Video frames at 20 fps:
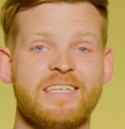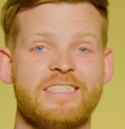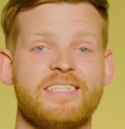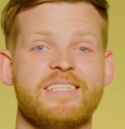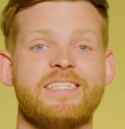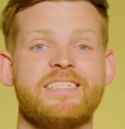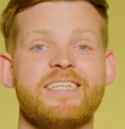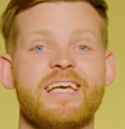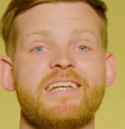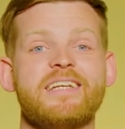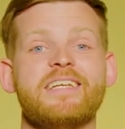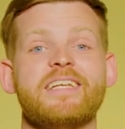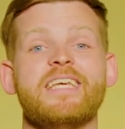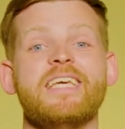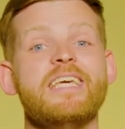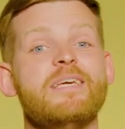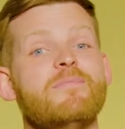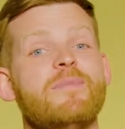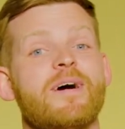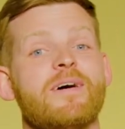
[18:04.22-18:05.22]
to send an
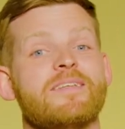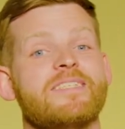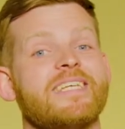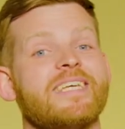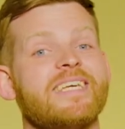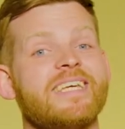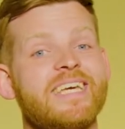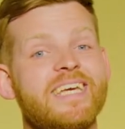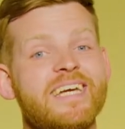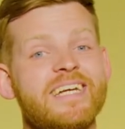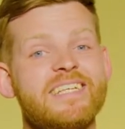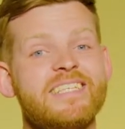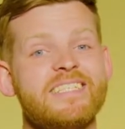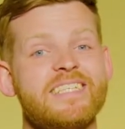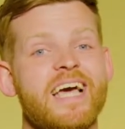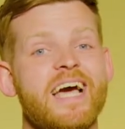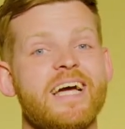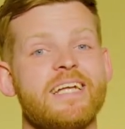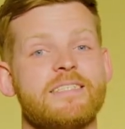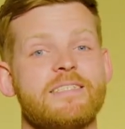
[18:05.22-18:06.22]
email to kids
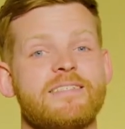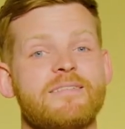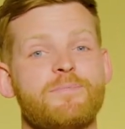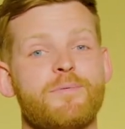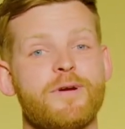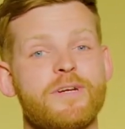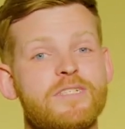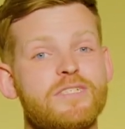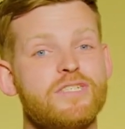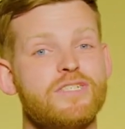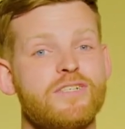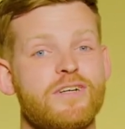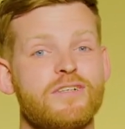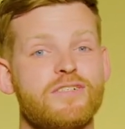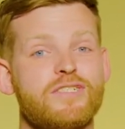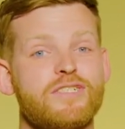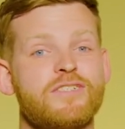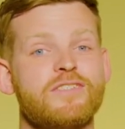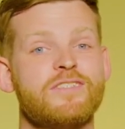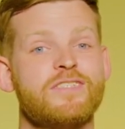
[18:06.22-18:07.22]
at
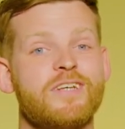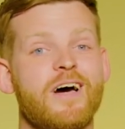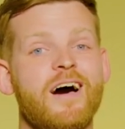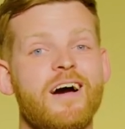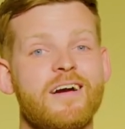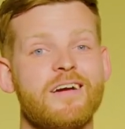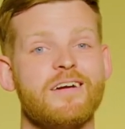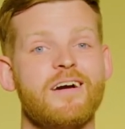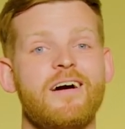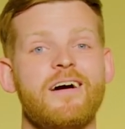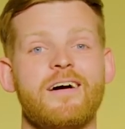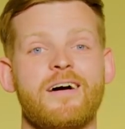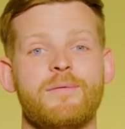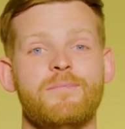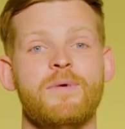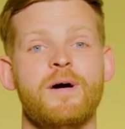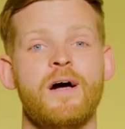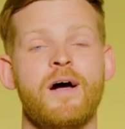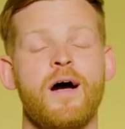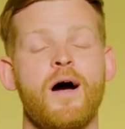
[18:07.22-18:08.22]

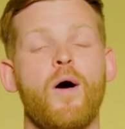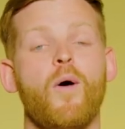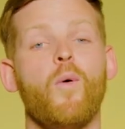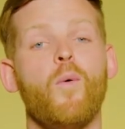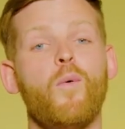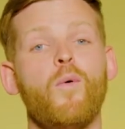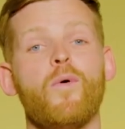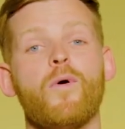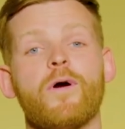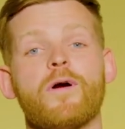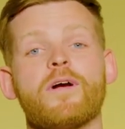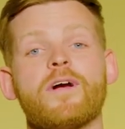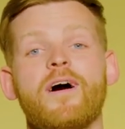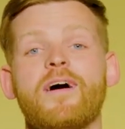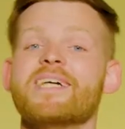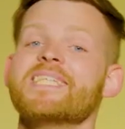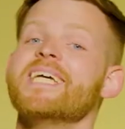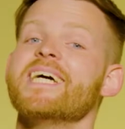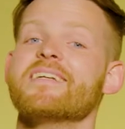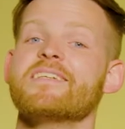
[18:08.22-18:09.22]
springschurch.com or
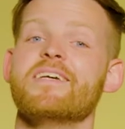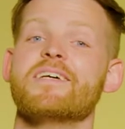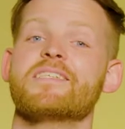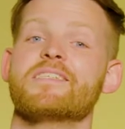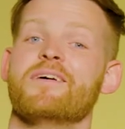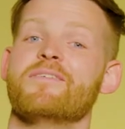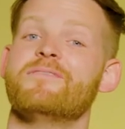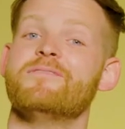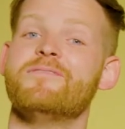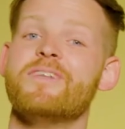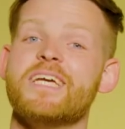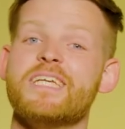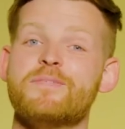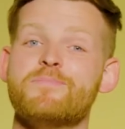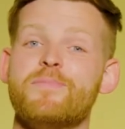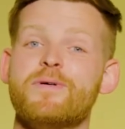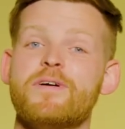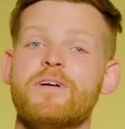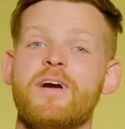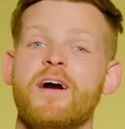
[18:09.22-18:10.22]
contact us on
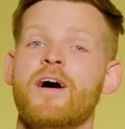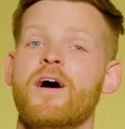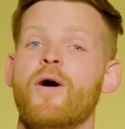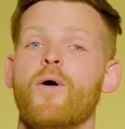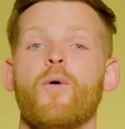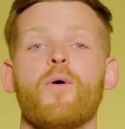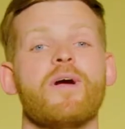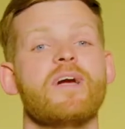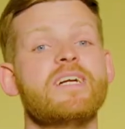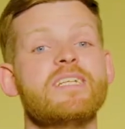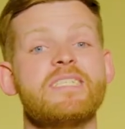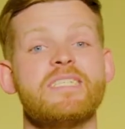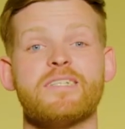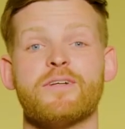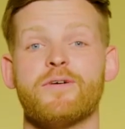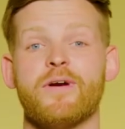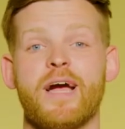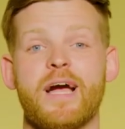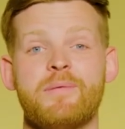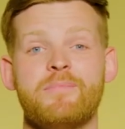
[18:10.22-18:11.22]
Facebook or
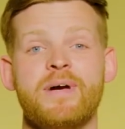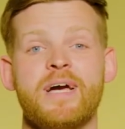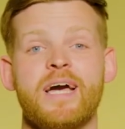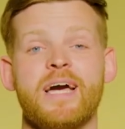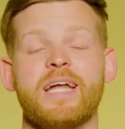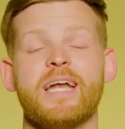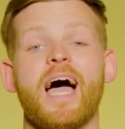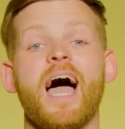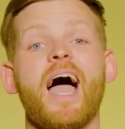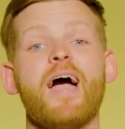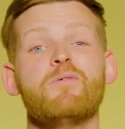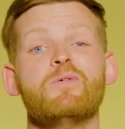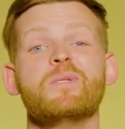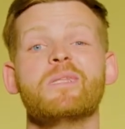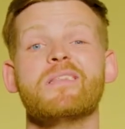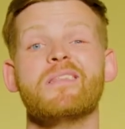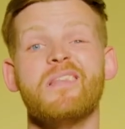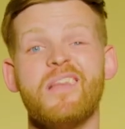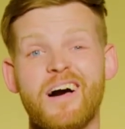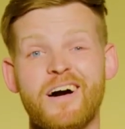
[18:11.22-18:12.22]
Instagram, and I would
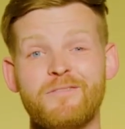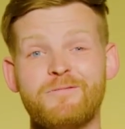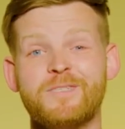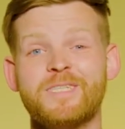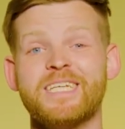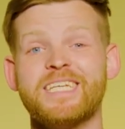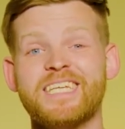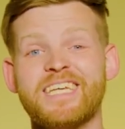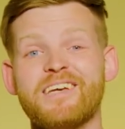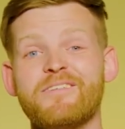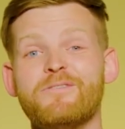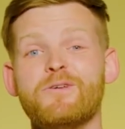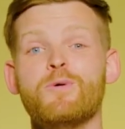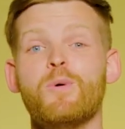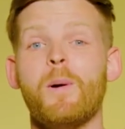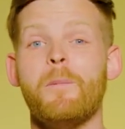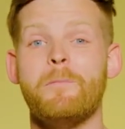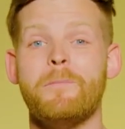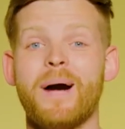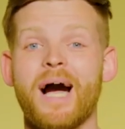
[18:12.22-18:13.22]
love to give
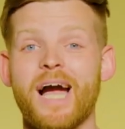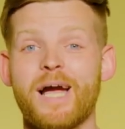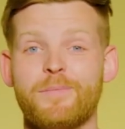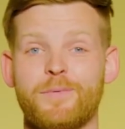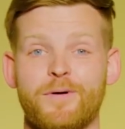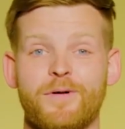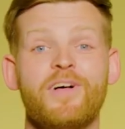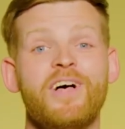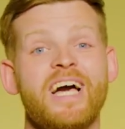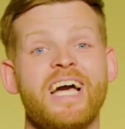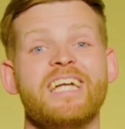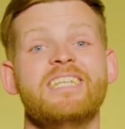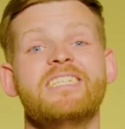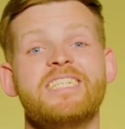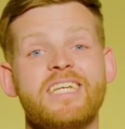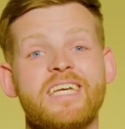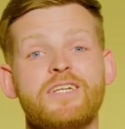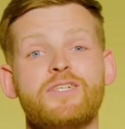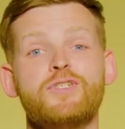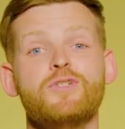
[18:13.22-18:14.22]
you a Bible and
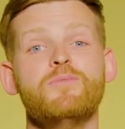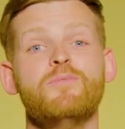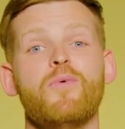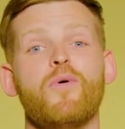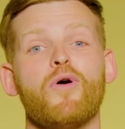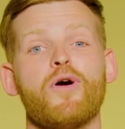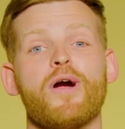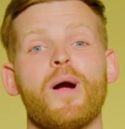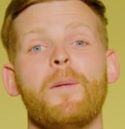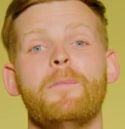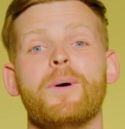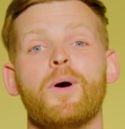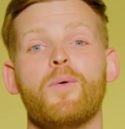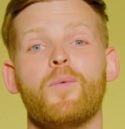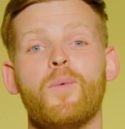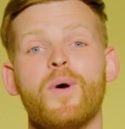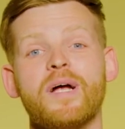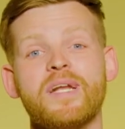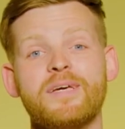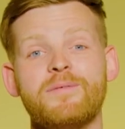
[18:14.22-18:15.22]
teach you more about
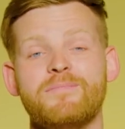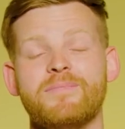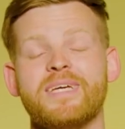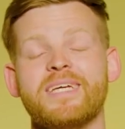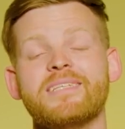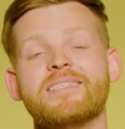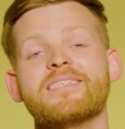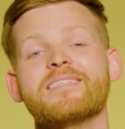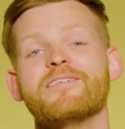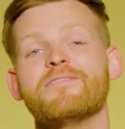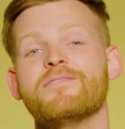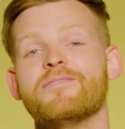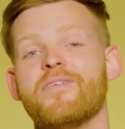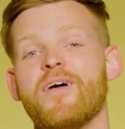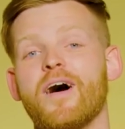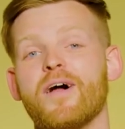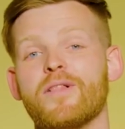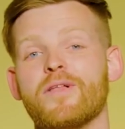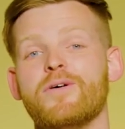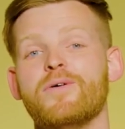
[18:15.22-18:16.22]
what it means to
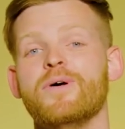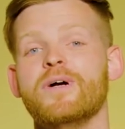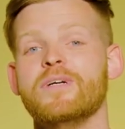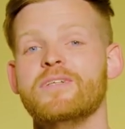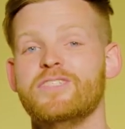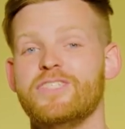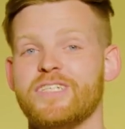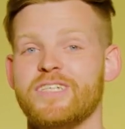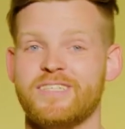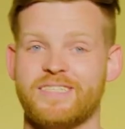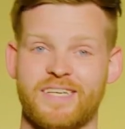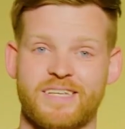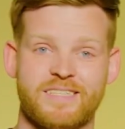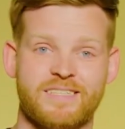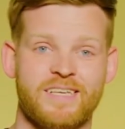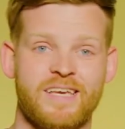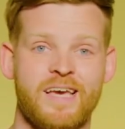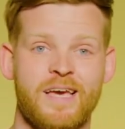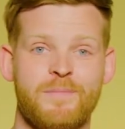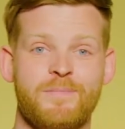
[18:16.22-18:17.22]
follow Jesus.
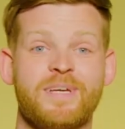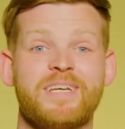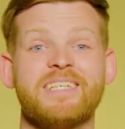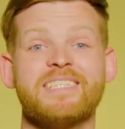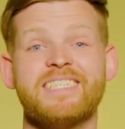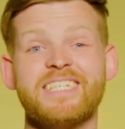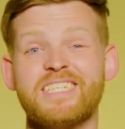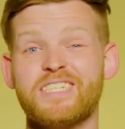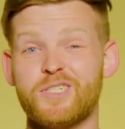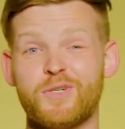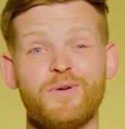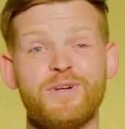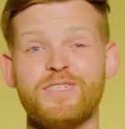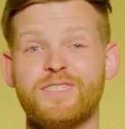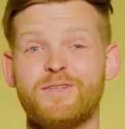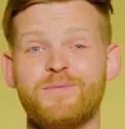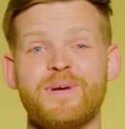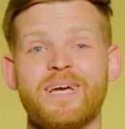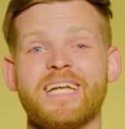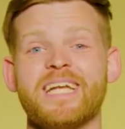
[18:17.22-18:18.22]
Because this
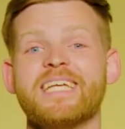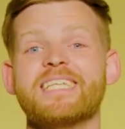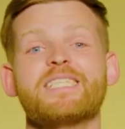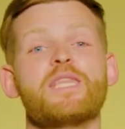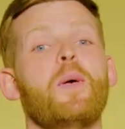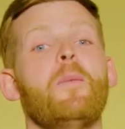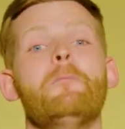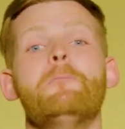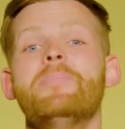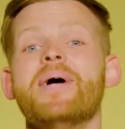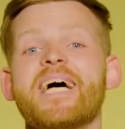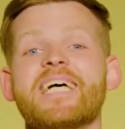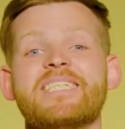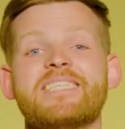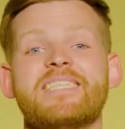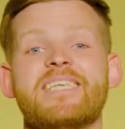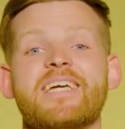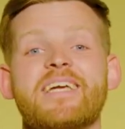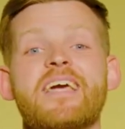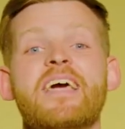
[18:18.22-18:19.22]
choice you made is the
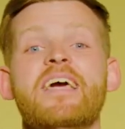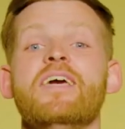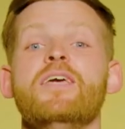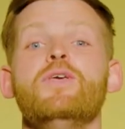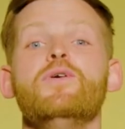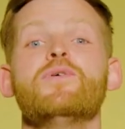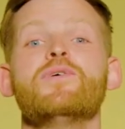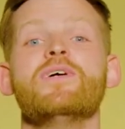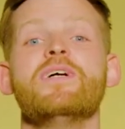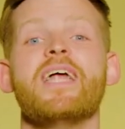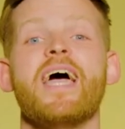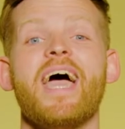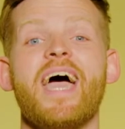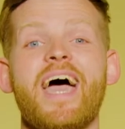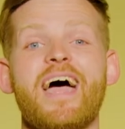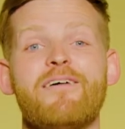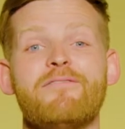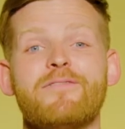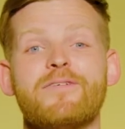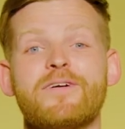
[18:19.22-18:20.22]
best thing you could
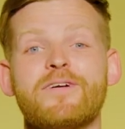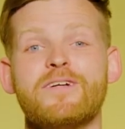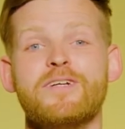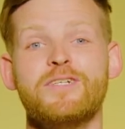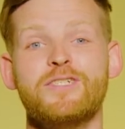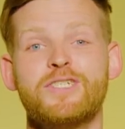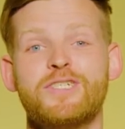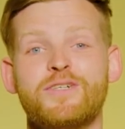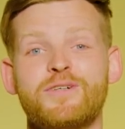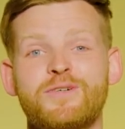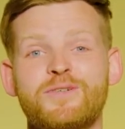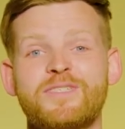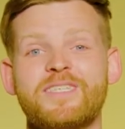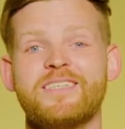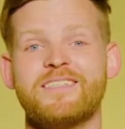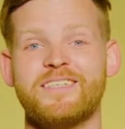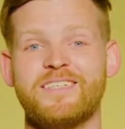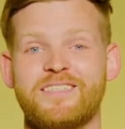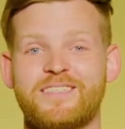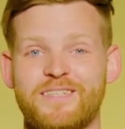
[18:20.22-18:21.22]
ever choose
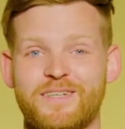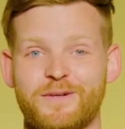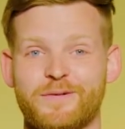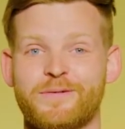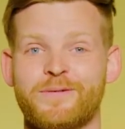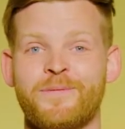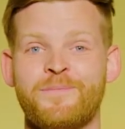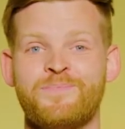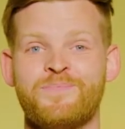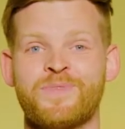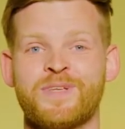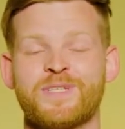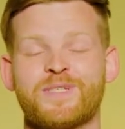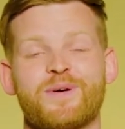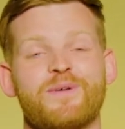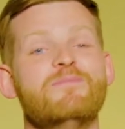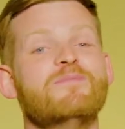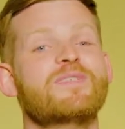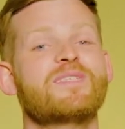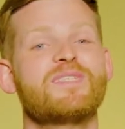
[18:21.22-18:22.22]
to do.
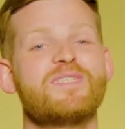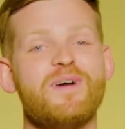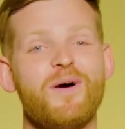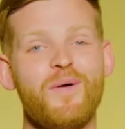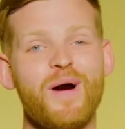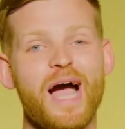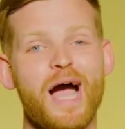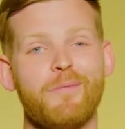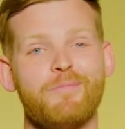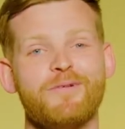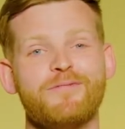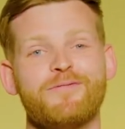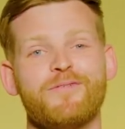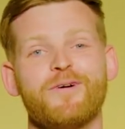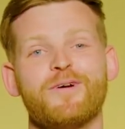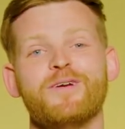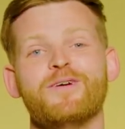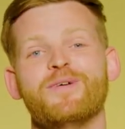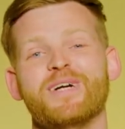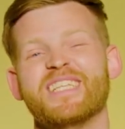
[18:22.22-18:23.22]
So I'm so happy
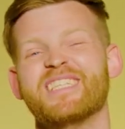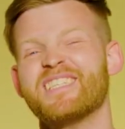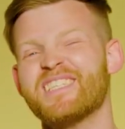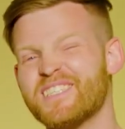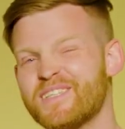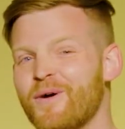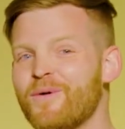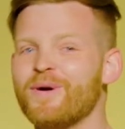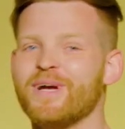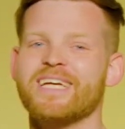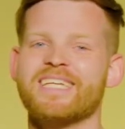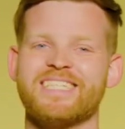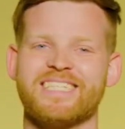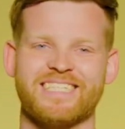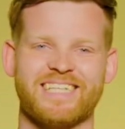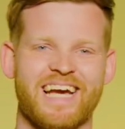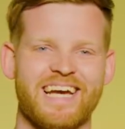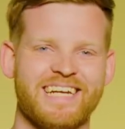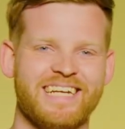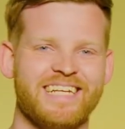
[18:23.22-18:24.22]
for you and so
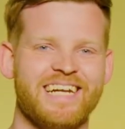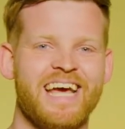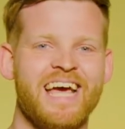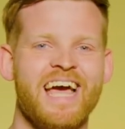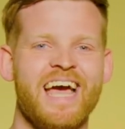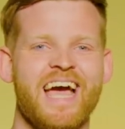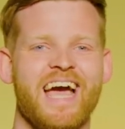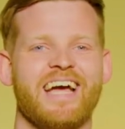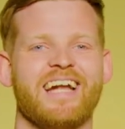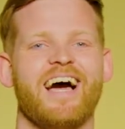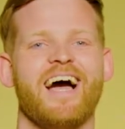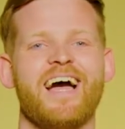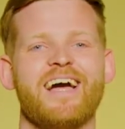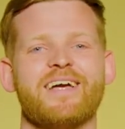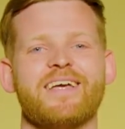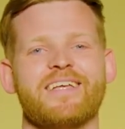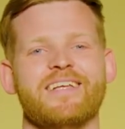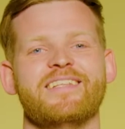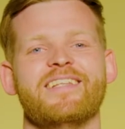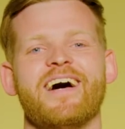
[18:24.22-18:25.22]
excited and
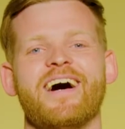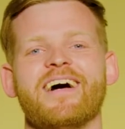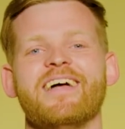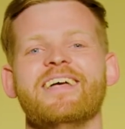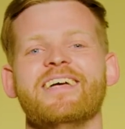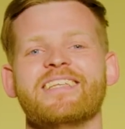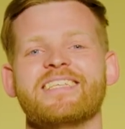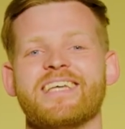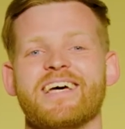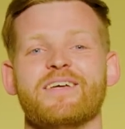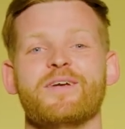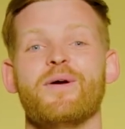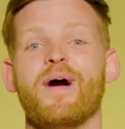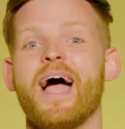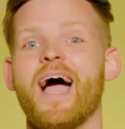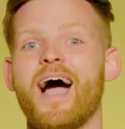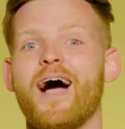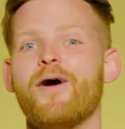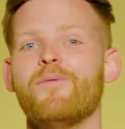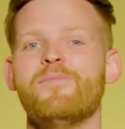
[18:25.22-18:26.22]
I cannot tell you
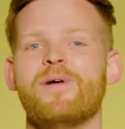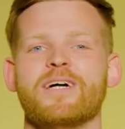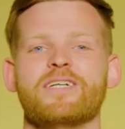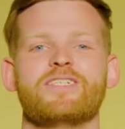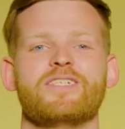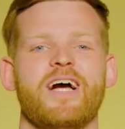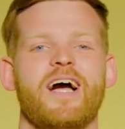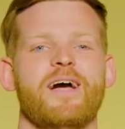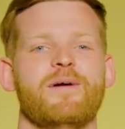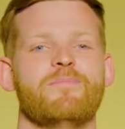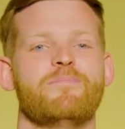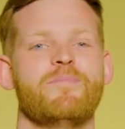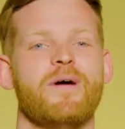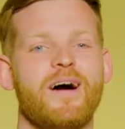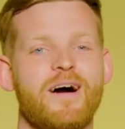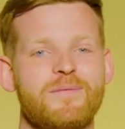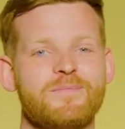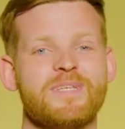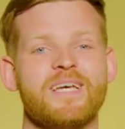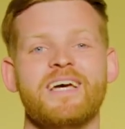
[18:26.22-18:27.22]
how much I am
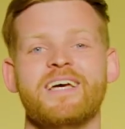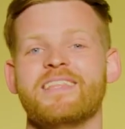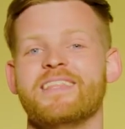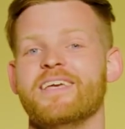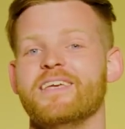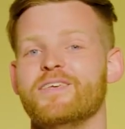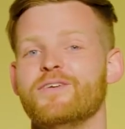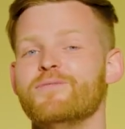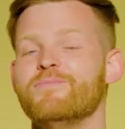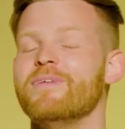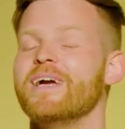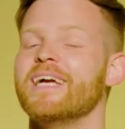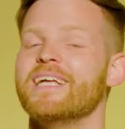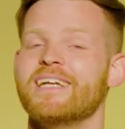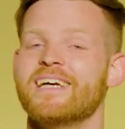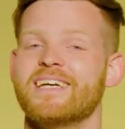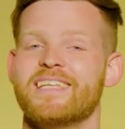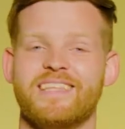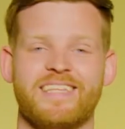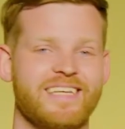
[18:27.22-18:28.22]
pumped that you made
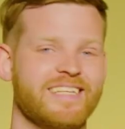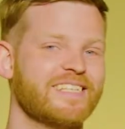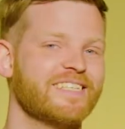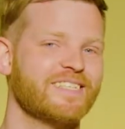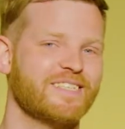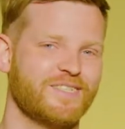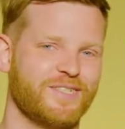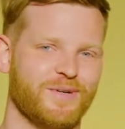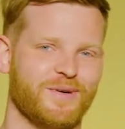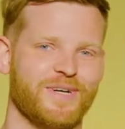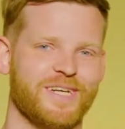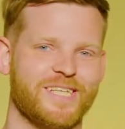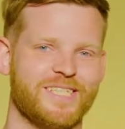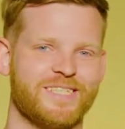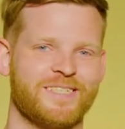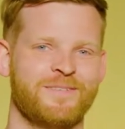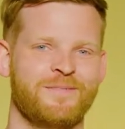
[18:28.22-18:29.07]
this choice.